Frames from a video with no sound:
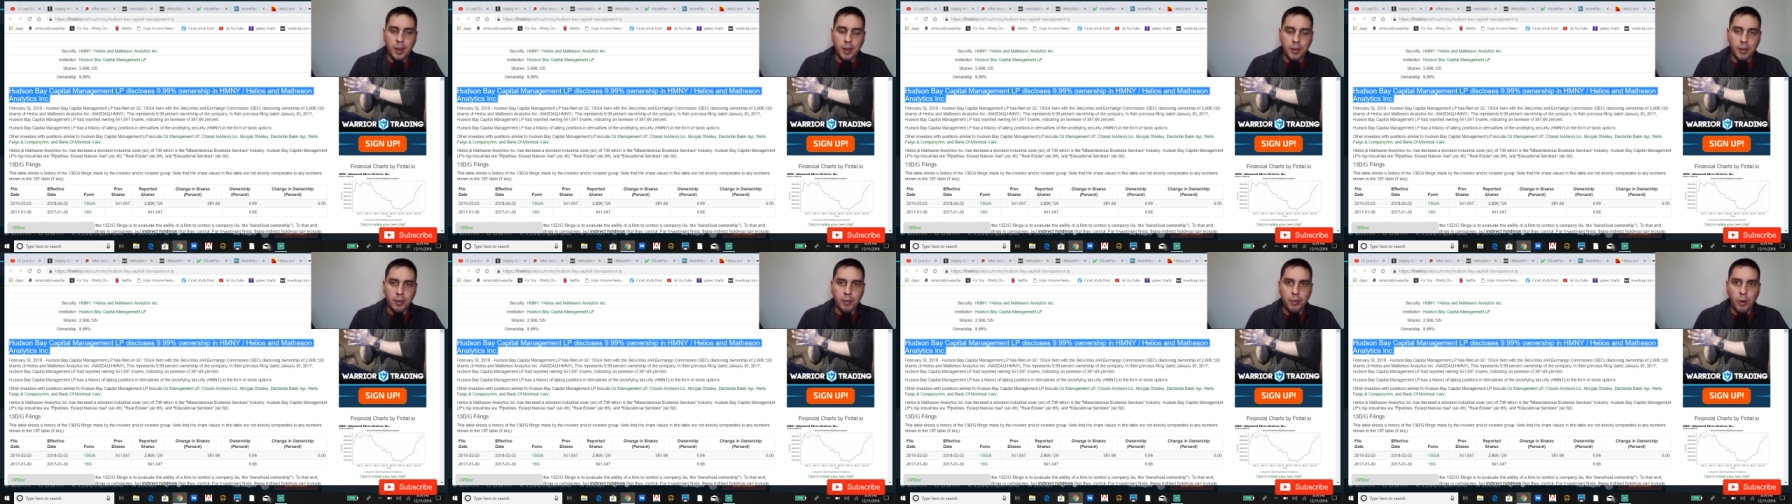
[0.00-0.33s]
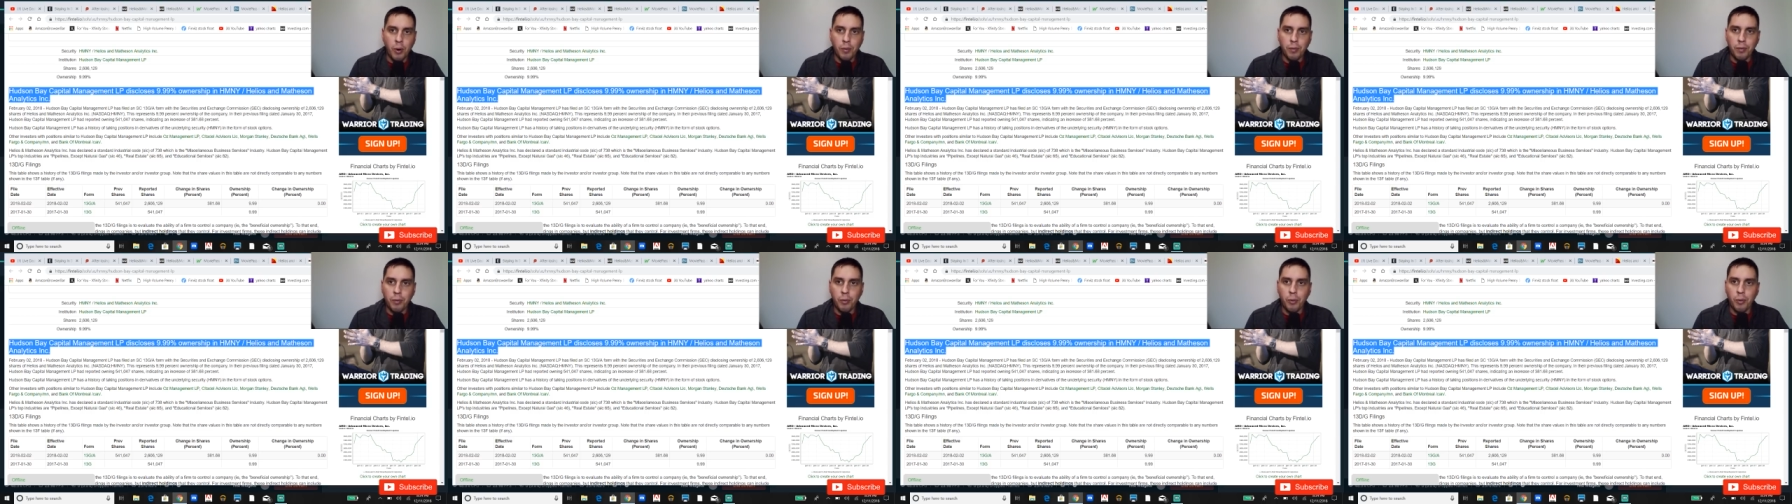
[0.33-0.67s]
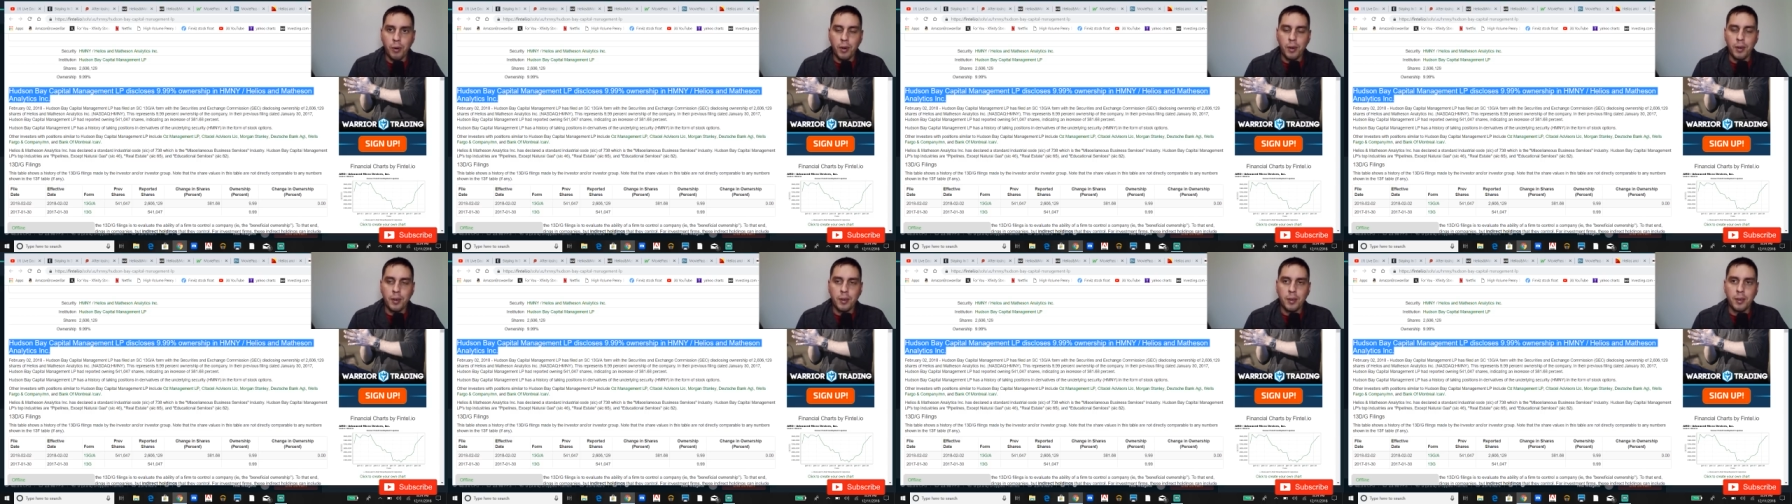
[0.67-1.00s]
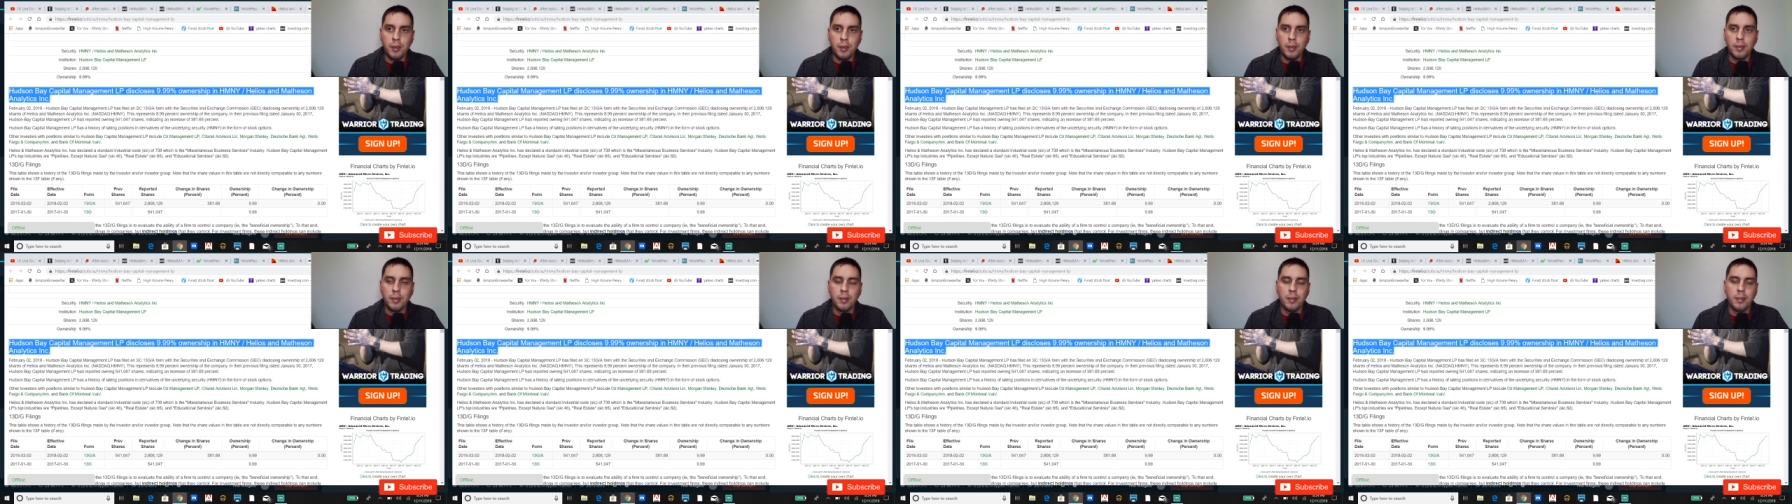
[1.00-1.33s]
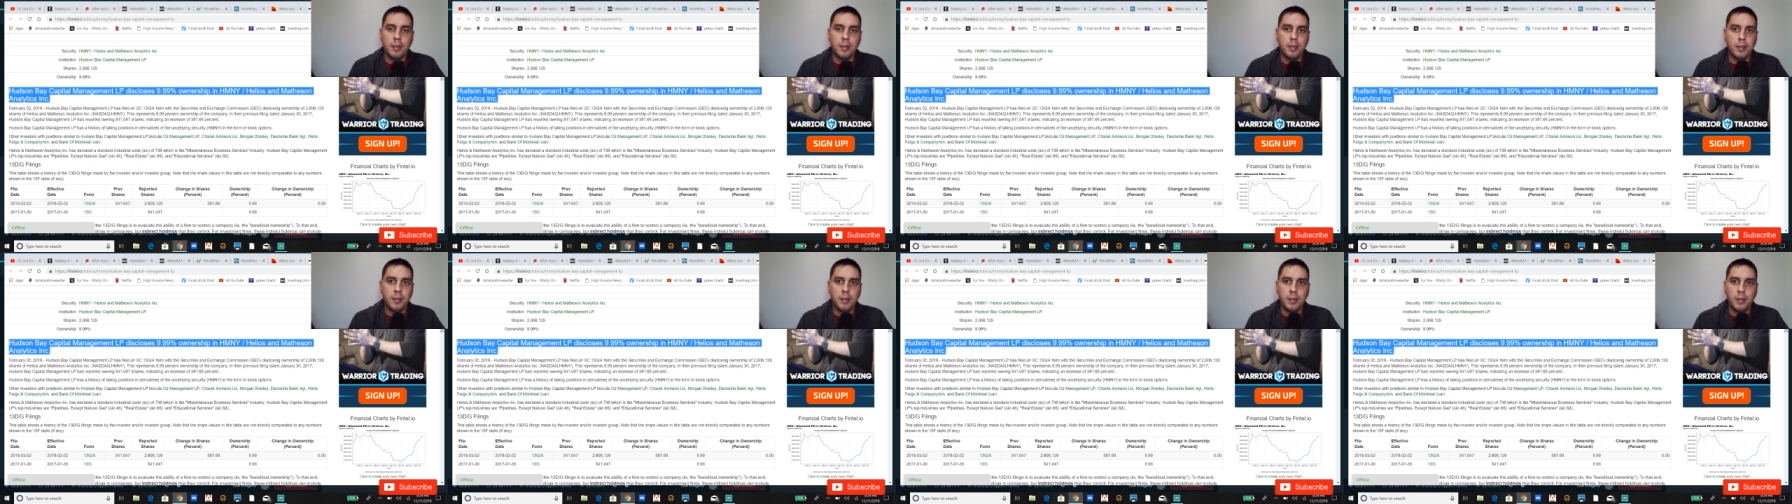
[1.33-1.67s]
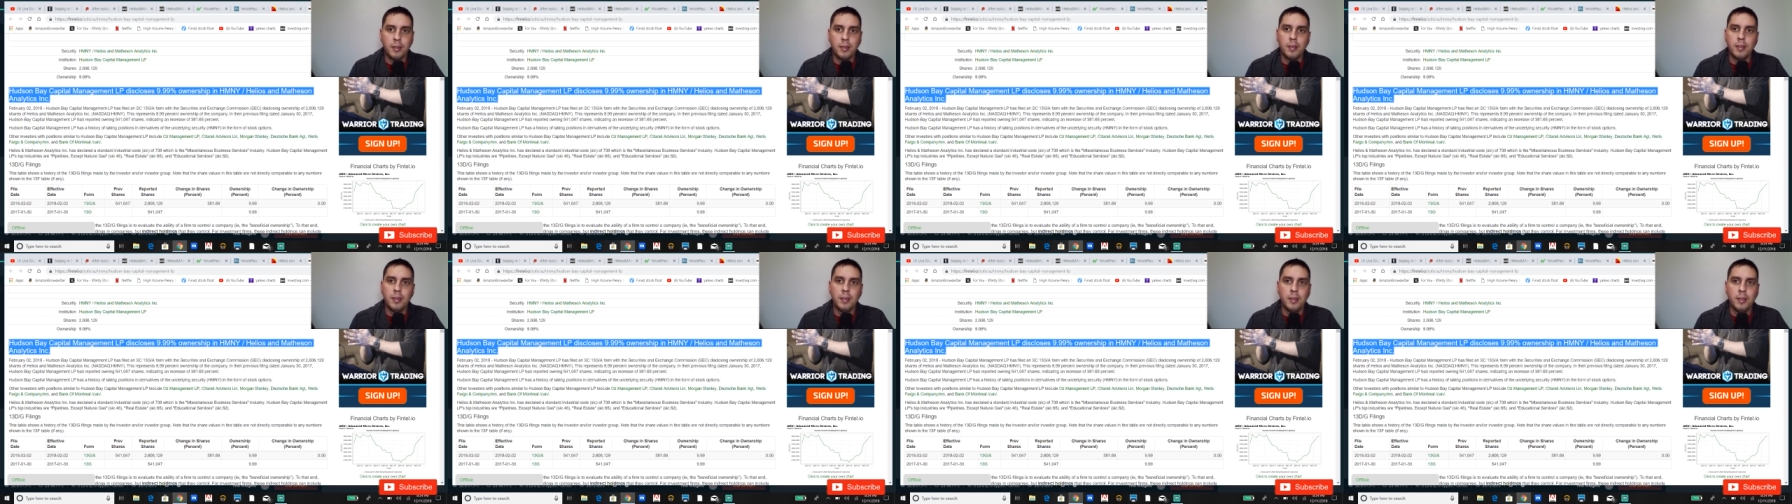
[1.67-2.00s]
to vote for it, because
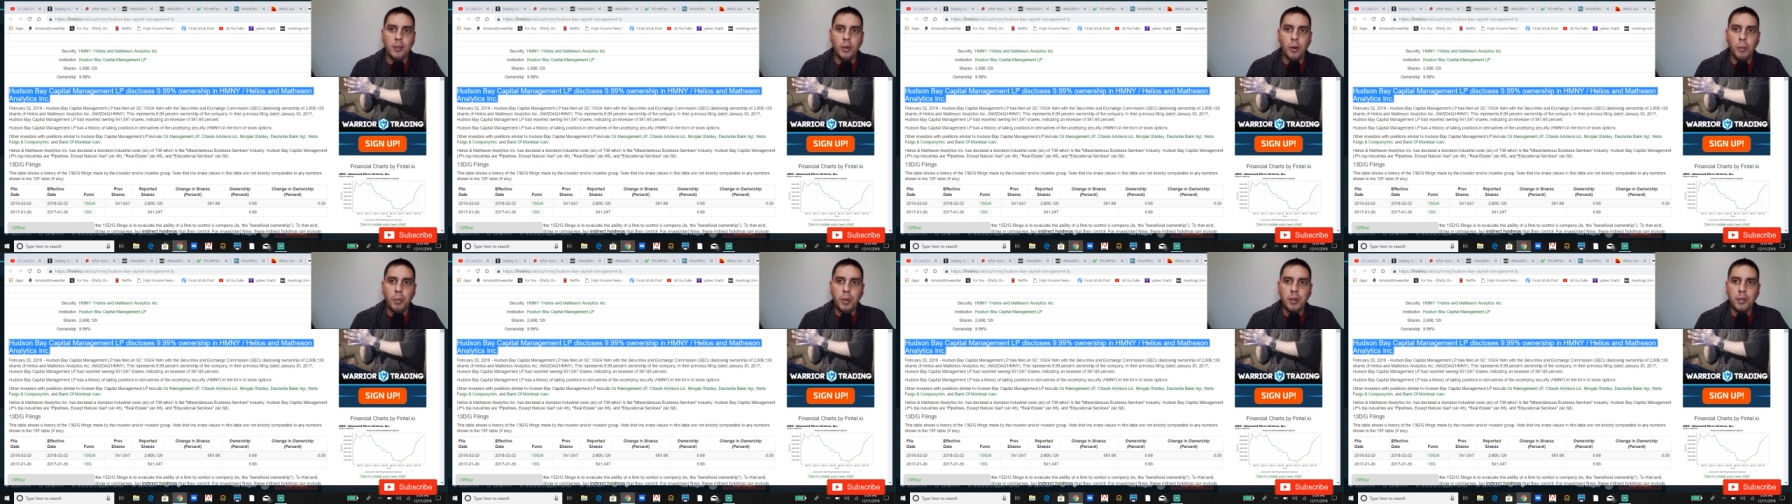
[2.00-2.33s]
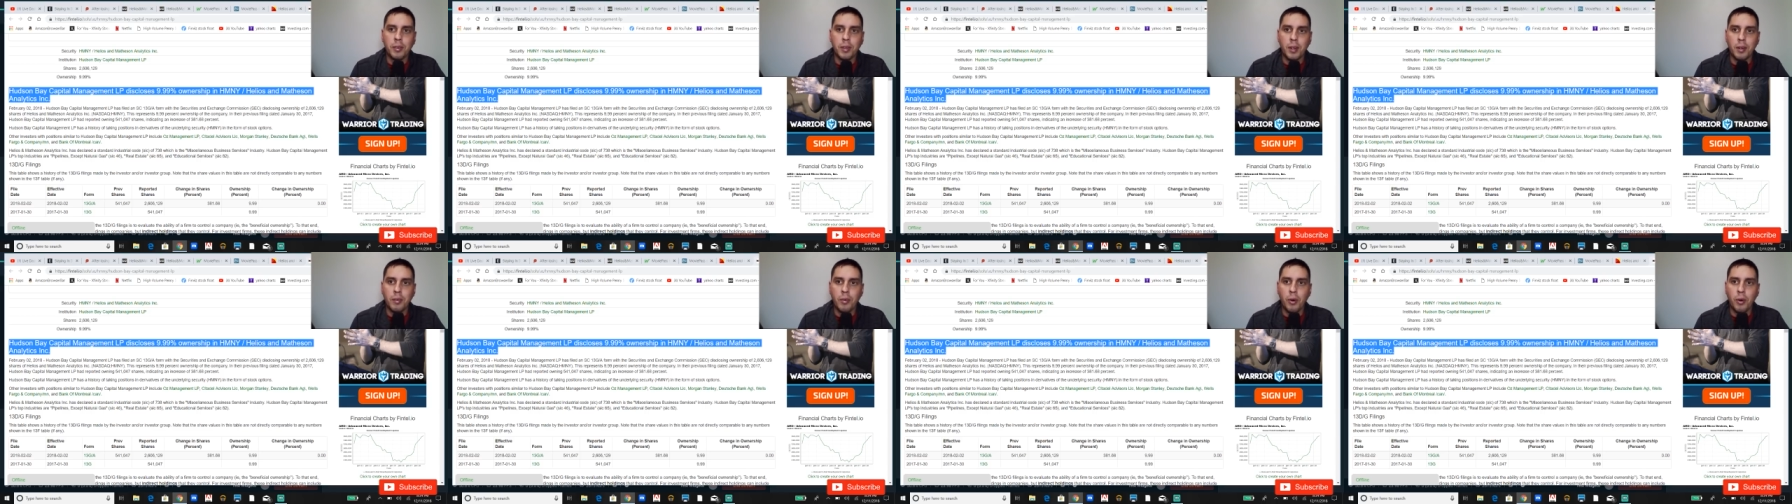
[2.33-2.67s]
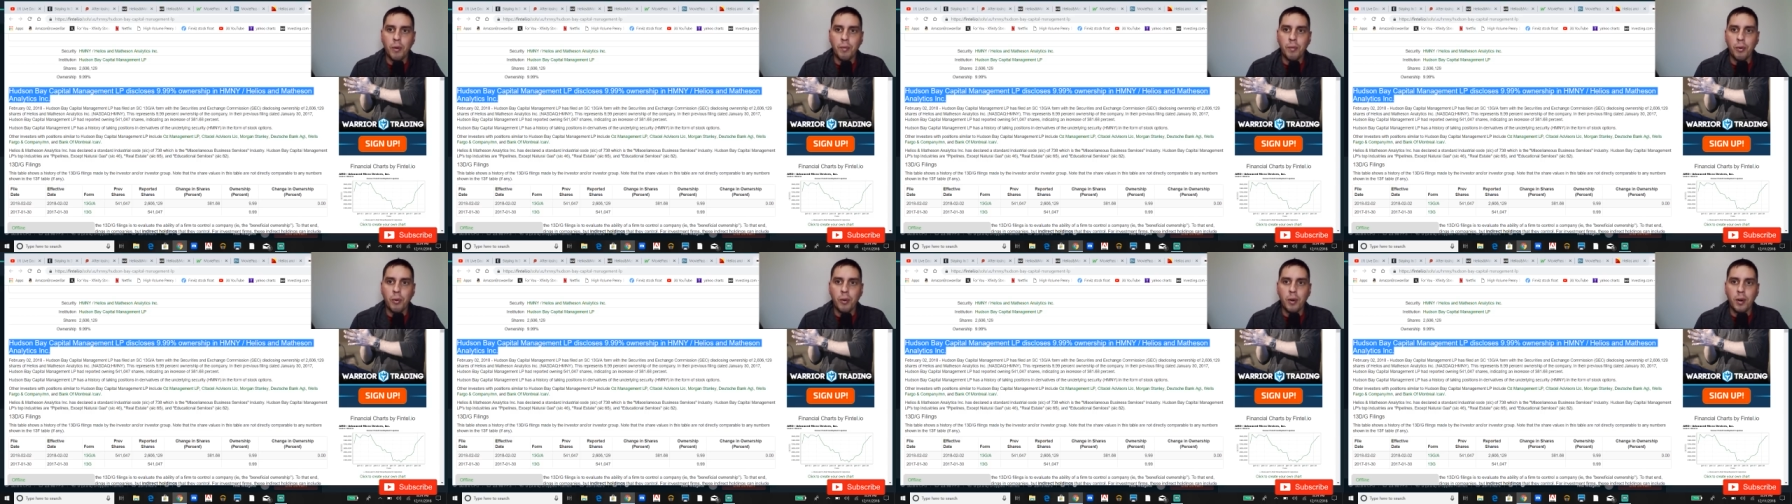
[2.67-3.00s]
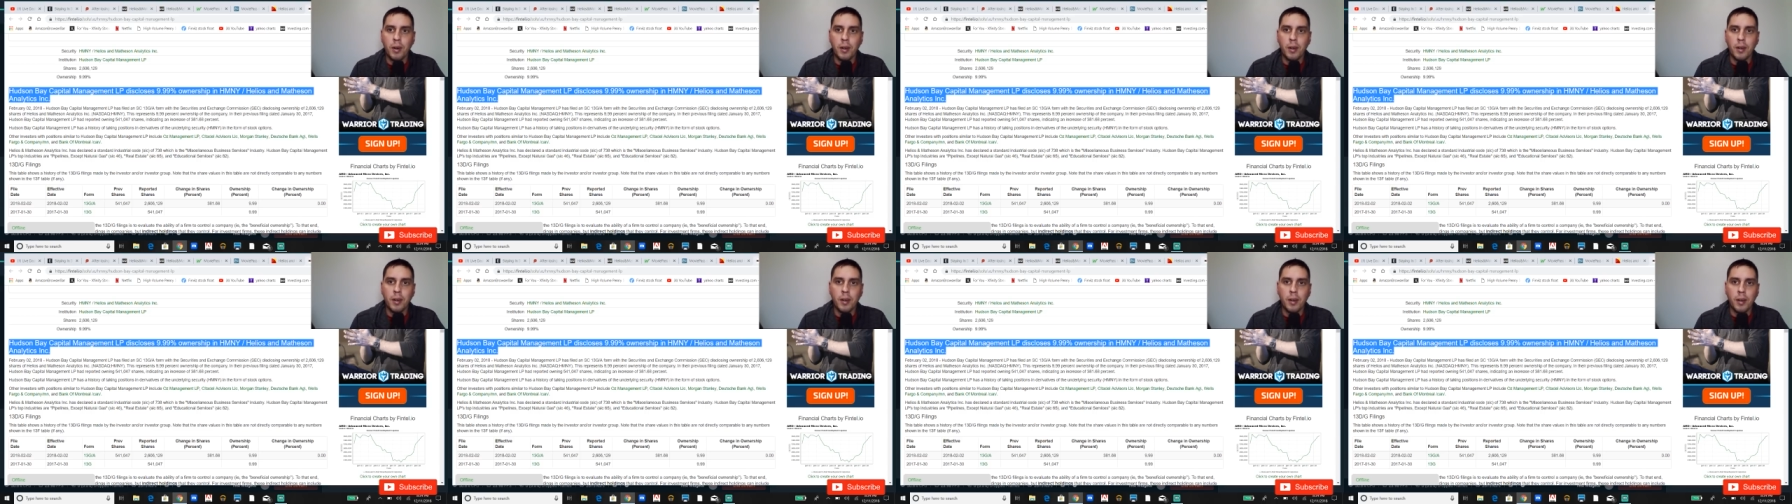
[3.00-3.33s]
nobody's going to vote for it.